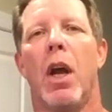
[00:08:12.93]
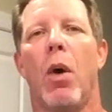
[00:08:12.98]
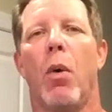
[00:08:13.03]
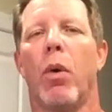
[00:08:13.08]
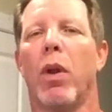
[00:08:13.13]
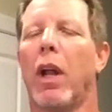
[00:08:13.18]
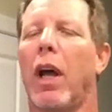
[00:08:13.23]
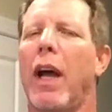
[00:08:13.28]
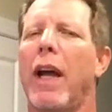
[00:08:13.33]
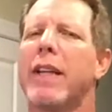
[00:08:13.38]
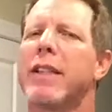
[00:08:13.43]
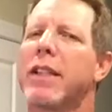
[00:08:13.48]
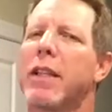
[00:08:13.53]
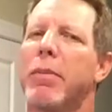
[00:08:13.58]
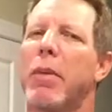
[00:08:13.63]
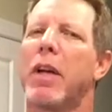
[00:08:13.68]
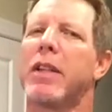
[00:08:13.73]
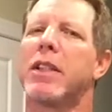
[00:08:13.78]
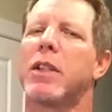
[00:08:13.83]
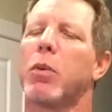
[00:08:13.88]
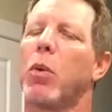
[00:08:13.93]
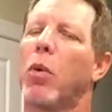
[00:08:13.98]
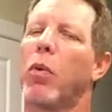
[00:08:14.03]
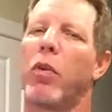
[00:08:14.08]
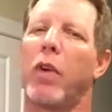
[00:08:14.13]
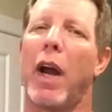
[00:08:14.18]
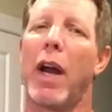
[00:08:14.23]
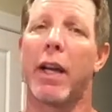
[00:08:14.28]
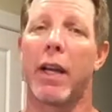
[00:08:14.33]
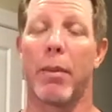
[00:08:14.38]
Well, I asked him, I said, well,
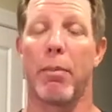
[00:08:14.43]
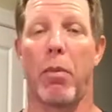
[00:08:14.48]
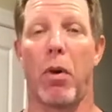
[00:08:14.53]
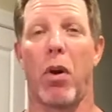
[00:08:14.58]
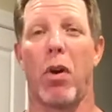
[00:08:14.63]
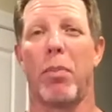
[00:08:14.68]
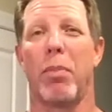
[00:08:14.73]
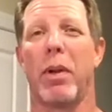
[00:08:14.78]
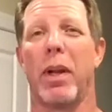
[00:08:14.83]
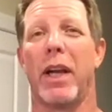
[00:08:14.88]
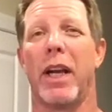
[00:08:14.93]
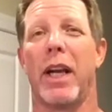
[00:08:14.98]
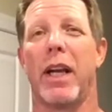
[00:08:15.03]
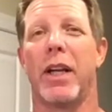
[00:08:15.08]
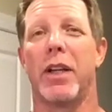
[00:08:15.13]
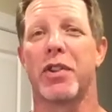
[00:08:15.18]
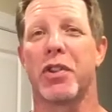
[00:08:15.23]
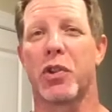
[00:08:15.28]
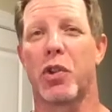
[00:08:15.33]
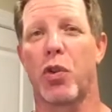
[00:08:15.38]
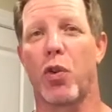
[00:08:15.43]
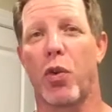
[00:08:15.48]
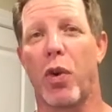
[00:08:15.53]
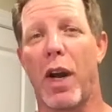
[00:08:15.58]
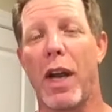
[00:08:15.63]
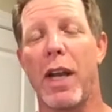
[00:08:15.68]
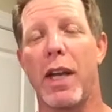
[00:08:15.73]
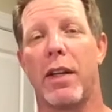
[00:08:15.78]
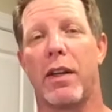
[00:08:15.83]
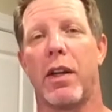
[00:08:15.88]
racquetball playing is
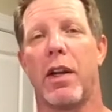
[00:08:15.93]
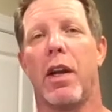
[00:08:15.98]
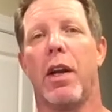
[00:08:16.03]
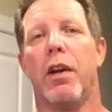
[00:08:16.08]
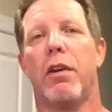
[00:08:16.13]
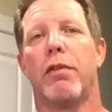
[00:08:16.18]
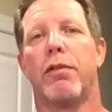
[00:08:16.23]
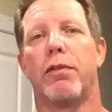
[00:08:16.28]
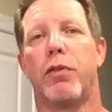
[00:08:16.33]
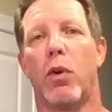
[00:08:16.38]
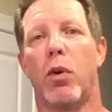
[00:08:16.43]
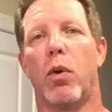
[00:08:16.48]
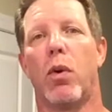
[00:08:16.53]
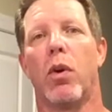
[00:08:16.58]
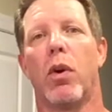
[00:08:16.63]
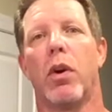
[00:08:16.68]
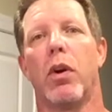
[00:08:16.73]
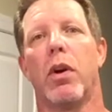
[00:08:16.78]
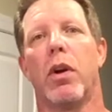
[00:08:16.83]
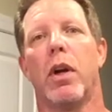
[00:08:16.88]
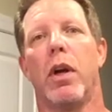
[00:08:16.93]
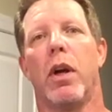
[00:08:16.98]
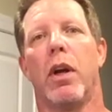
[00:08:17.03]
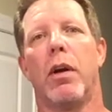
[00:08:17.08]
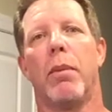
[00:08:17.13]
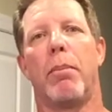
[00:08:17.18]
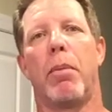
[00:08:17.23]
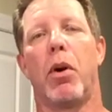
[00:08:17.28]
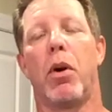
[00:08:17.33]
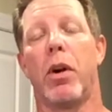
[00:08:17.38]
great for
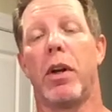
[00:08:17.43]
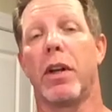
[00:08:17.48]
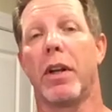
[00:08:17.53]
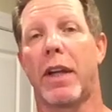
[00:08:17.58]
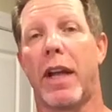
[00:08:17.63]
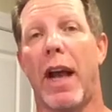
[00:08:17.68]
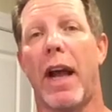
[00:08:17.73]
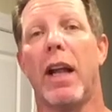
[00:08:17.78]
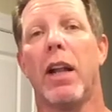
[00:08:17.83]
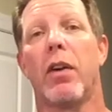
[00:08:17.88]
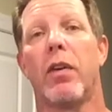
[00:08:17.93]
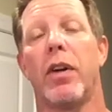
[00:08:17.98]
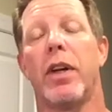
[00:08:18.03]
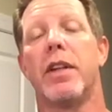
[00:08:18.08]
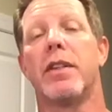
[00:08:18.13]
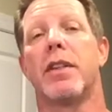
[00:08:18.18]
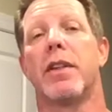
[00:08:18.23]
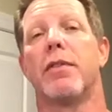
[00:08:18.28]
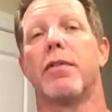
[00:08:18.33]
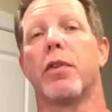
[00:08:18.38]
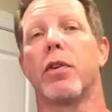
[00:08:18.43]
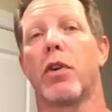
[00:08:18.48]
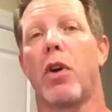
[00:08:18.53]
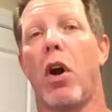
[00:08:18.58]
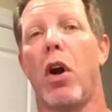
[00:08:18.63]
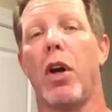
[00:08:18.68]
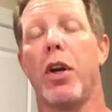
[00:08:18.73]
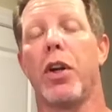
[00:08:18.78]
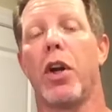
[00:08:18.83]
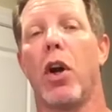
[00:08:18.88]
burning calories and for
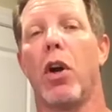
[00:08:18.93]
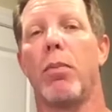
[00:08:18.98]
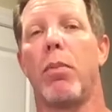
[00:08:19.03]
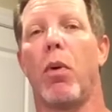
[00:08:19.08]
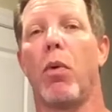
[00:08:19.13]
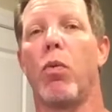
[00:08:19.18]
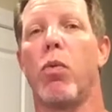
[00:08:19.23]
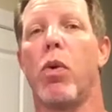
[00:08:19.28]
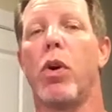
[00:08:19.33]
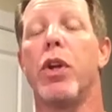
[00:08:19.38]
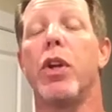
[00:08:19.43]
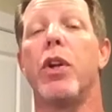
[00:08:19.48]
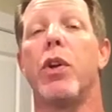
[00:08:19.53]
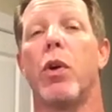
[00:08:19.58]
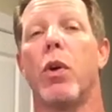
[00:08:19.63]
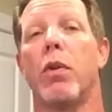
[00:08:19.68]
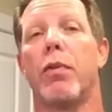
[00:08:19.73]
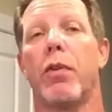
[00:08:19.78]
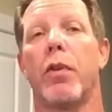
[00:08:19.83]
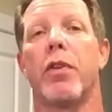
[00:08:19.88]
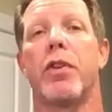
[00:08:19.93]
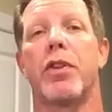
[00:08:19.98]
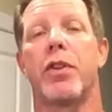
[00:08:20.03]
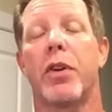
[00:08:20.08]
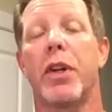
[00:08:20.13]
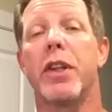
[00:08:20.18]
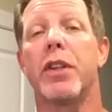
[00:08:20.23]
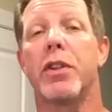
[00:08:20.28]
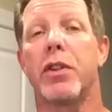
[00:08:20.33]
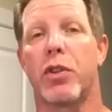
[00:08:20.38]
cardio, but what are you doing for the
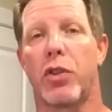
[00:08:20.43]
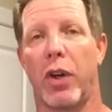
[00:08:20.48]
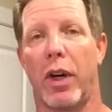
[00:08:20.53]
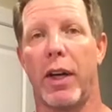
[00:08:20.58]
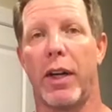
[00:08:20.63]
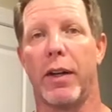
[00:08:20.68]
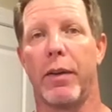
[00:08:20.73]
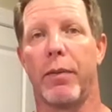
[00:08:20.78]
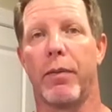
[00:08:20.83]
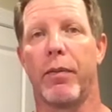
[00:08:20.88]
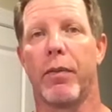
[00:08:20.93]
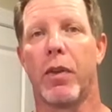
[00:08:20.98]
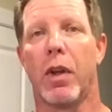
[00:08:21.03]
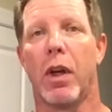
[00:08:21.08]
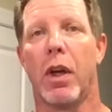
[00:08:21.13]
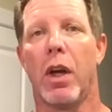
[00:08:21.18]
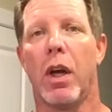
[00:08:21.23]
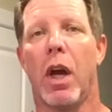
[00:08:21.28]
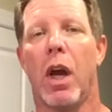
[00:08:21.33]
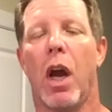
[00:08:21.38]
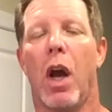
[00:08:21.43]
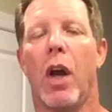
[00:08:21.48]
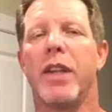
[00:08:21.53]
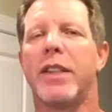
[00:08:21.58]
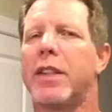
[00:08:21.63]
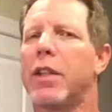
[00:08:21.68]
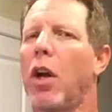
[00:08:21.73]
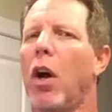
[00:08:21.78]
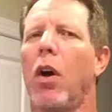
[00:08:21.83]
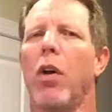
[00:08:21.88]
strength training? He
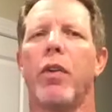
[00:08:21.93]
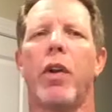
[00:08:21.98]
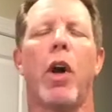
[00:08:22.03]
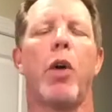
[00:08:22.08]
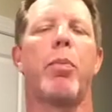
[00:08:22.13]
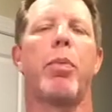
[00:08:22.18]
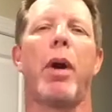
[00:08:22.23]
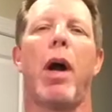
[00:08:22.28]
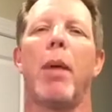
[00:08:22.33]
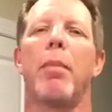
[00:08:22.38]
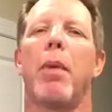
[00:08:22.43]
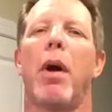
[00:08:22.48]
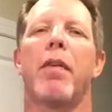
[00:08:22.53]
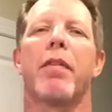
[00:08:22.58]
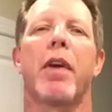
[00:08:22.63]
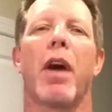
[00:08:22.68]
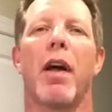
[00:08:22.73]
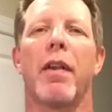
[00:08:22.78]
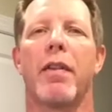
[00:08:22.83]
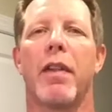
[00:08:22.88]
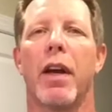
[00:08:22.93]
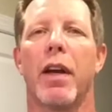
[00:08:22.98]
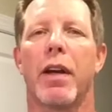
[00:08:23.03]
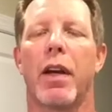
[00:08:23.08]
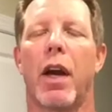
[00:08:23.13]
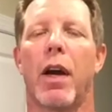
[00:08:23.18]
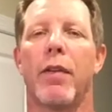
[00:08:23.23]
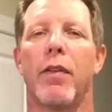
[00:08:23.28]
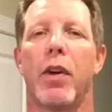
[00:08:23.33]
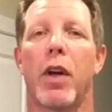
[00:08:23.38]
said, oh, no problem. I've got that
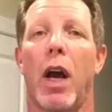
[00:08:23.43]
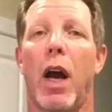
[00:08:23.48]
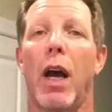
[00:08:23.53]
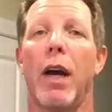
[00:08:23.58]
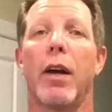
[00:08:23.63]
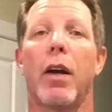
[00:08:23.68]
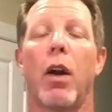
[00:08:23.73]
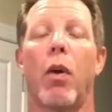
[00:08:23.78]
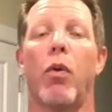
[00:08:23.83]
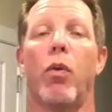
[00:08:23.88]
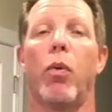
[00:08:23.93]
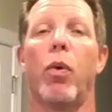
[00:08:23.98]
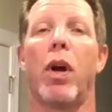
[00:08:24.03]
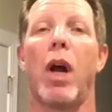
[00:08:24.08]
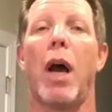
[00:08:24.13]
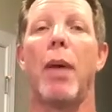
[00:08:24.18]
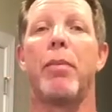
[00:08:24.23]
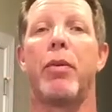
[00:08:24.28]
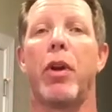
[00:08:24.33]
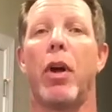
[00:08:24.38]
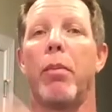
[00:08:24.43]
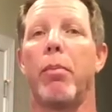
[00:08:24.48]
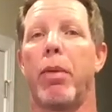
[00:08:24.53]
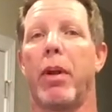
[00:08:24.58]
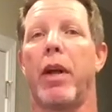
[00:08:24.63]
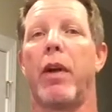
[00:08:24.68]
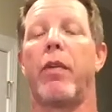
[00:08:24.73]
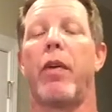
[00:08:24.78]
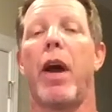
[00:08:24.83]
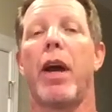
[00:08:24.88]
covered. When I'm done
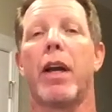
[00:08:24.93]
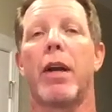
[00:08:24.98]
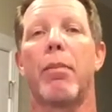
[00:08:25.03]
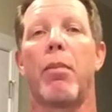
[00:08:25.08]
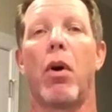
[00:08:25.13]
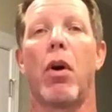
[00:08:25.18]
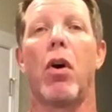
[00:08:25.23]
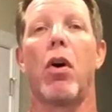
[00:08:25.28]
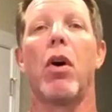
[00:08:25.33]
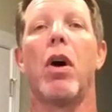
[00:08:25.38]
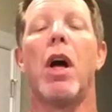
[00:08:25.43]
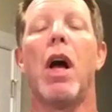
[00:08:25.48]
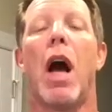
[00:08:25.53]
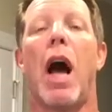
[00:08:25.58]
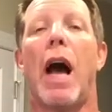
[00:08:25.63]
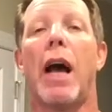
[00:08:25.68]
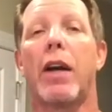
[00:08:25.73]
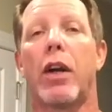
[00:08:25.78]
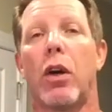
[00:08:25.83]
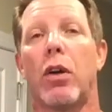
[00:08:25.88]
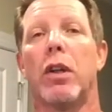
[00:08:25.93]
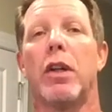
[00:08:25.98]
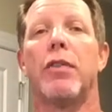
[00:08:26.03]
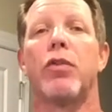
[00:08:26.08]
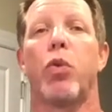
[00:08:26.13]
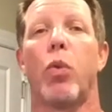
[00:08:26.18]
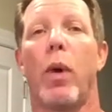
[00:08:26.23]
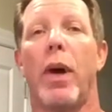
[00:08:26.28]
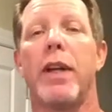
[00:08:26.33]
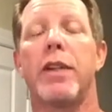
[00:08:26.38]
playing racquetball, I go
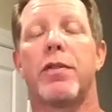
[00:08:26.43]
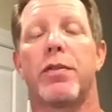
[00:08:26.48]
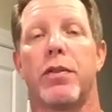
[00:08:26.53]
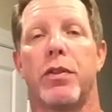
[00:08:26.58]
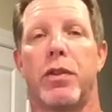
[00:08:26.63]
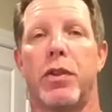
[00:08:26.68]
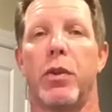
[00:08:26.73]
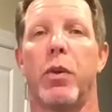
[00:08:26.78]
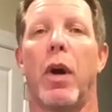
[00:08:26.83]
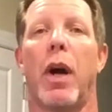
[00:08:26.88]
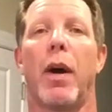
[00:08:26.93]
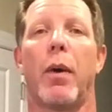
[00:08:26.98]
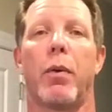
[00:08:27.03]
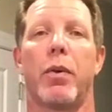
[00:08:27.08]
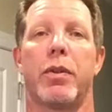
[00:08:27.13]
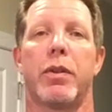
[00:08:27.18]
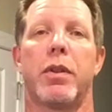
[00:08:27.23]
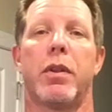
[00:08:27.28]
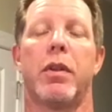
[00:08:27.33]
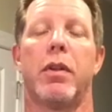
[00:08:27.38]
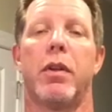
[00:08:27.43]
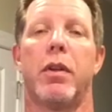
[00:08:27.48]
lift weights for 2 hours.